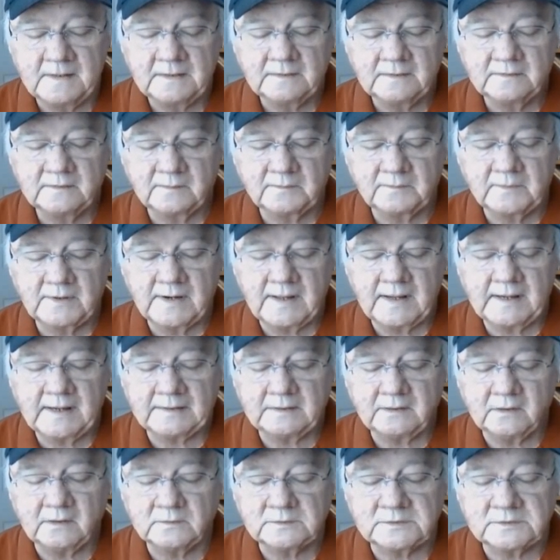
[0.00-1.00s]
number 9,
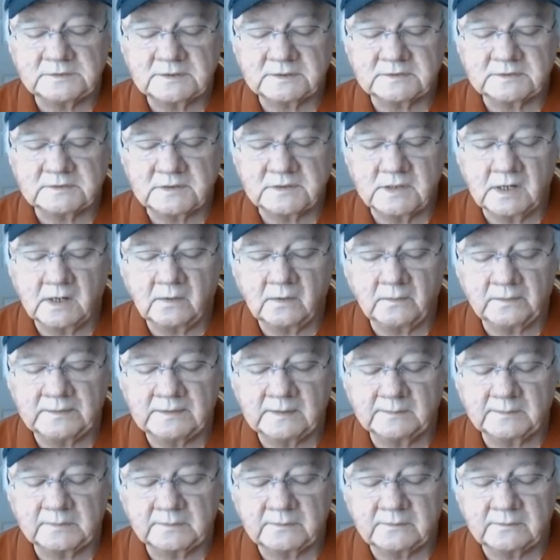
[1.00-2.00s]
Go 6 Go, and
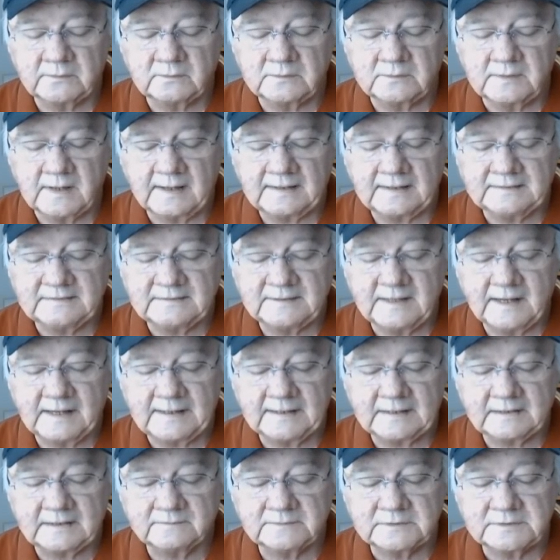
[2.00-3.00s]
number 2, Don
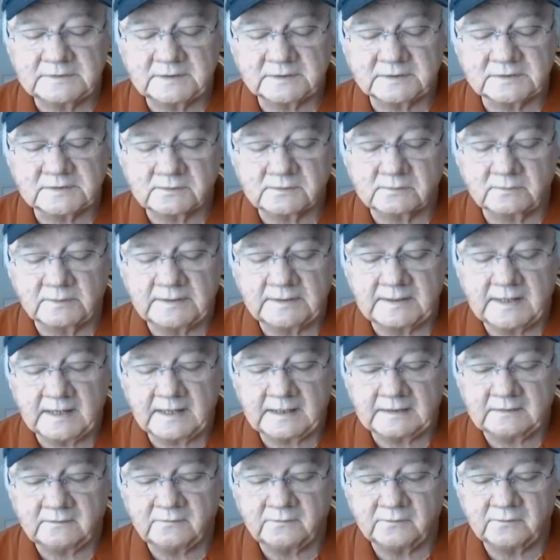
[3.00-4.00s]
Dada,
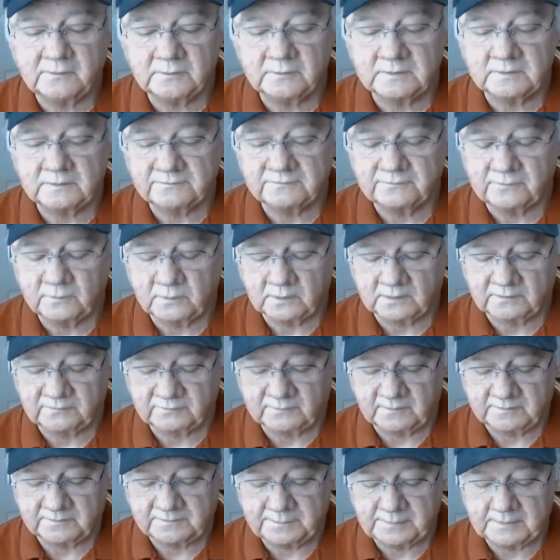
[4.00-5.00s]
6392, and the 4th
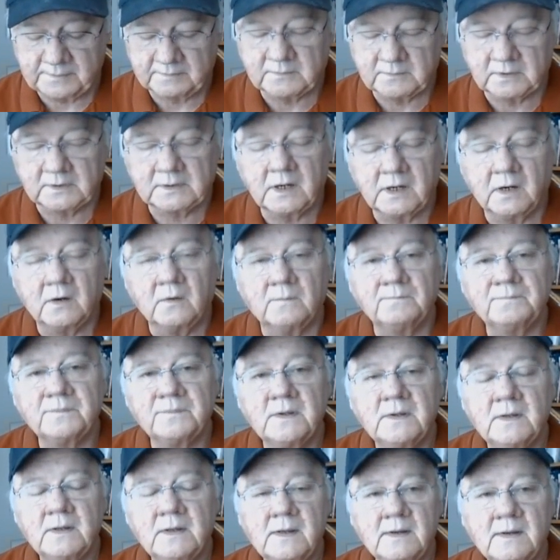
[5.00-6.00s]
from Pimlico.
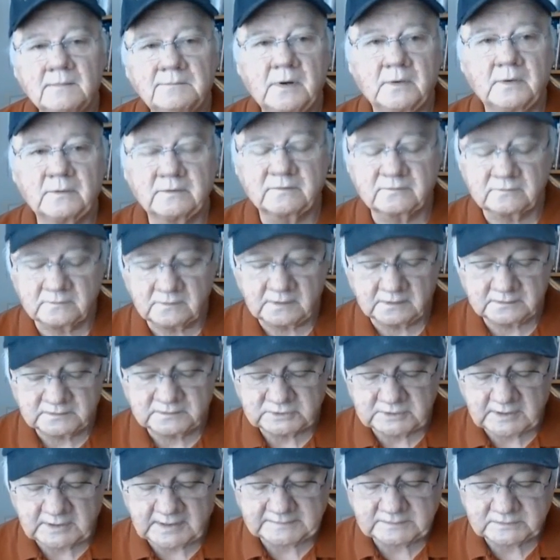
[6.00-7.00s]
Bonus long
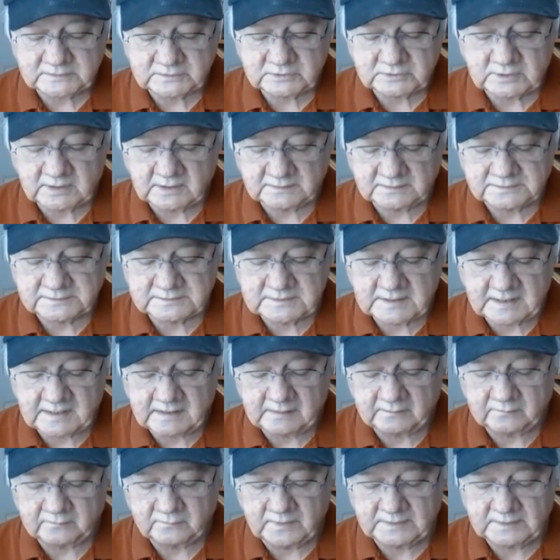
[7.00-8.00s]
shots,
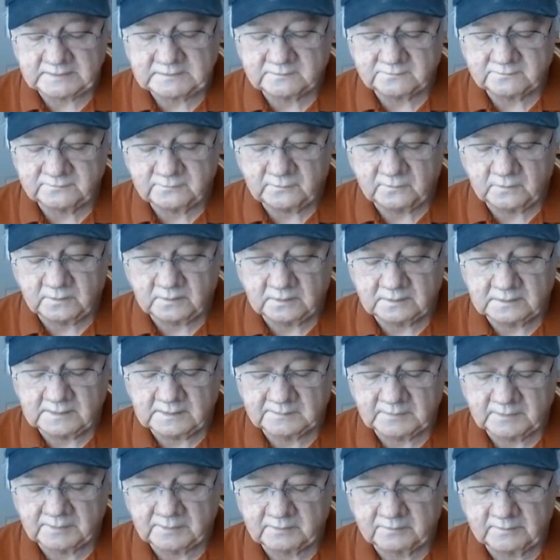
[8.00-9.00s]
Charlestown, race 4,
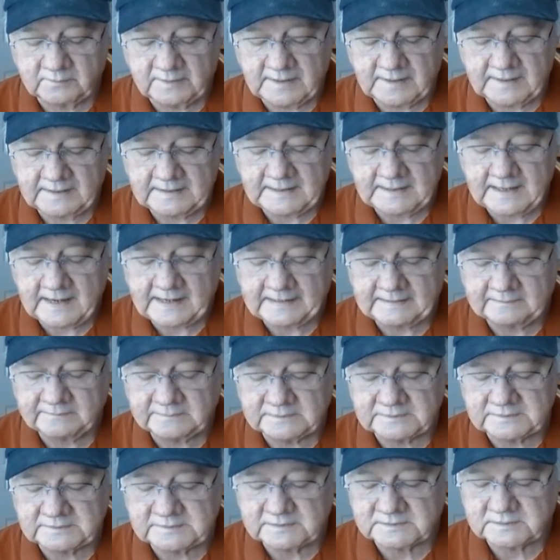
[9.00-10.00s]
number 3, I Got Him,
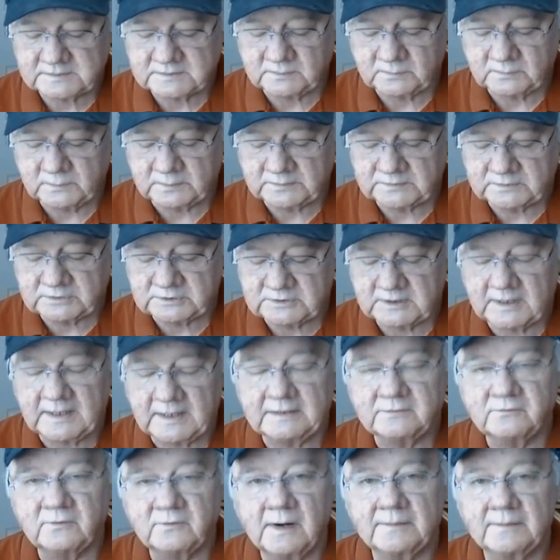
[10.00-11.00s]
a 6-to-1
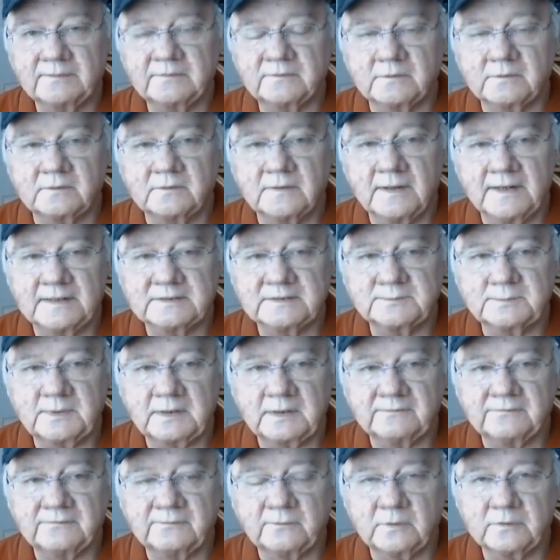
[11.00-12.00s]
shot, drops in class
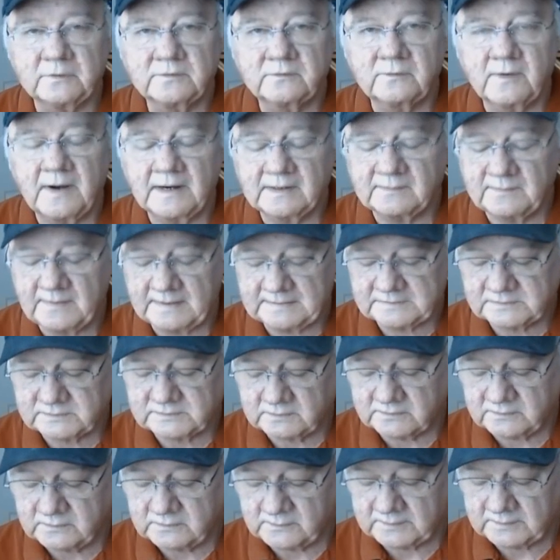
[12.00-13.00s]
by 4 track
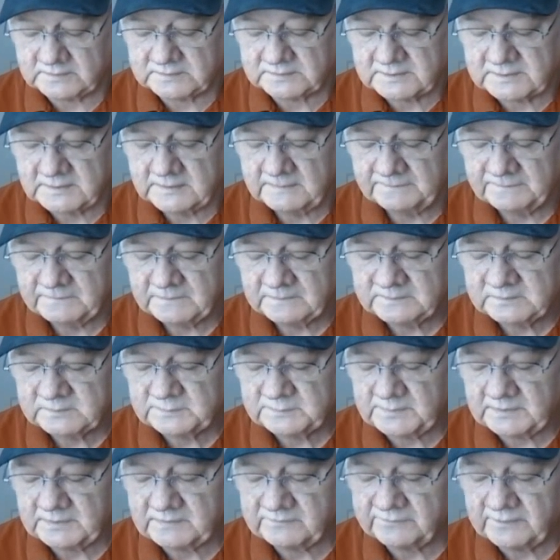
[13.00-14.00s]
master units,
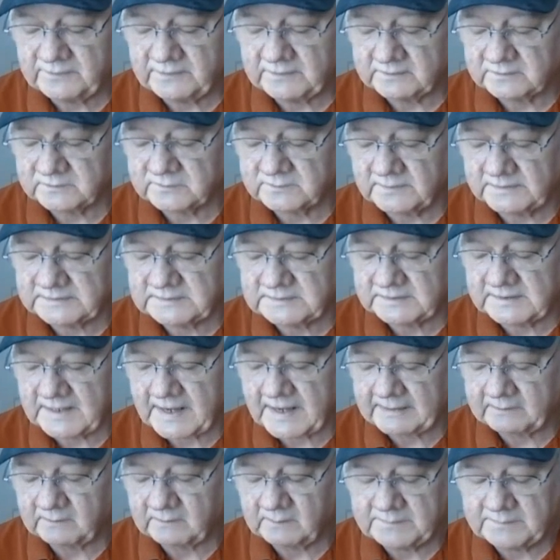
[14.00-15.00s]
speed figures racing
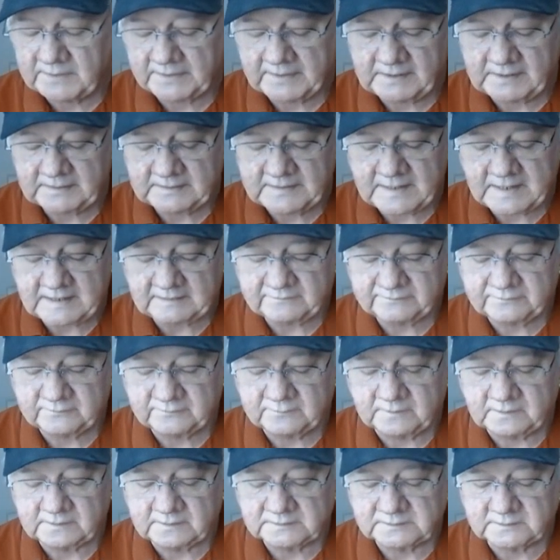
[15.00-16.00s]
at or about 8.5
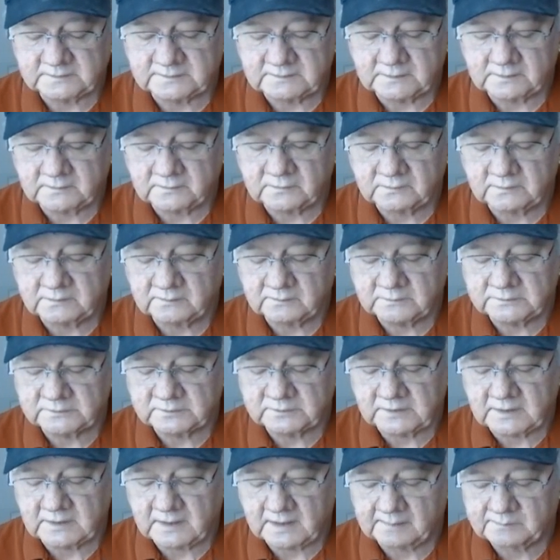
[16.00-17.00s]
furlongs on the dirt, which
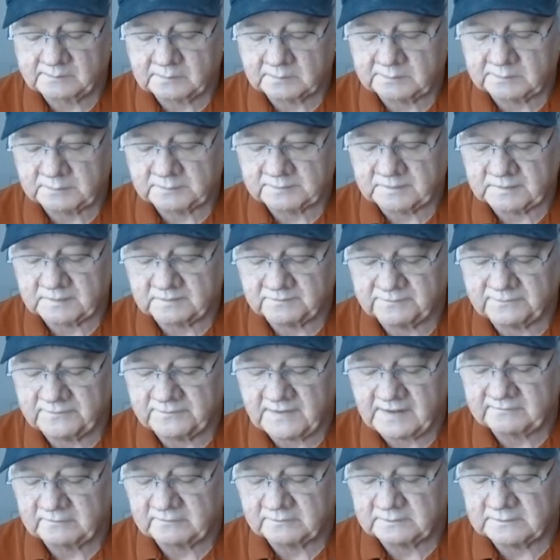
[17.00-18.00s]
are comparable to the
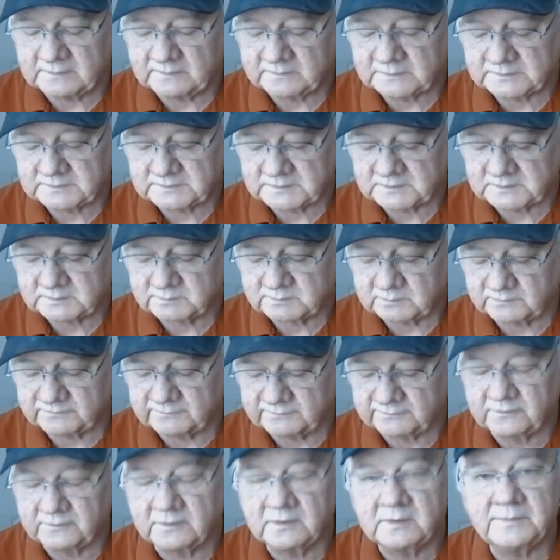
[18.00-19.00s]
favorite, number 6,
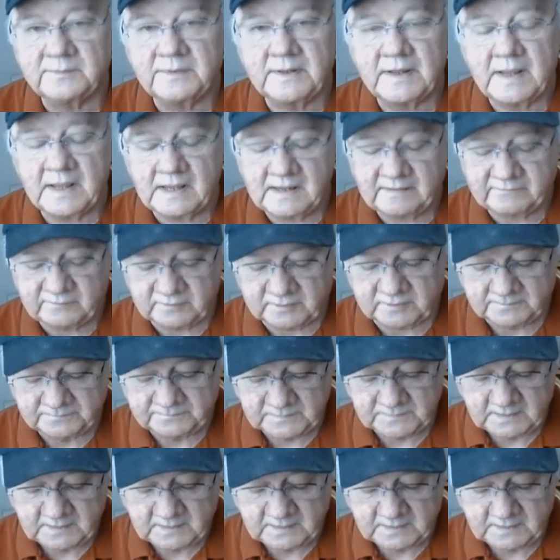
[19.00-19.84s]
Preferred Behavior.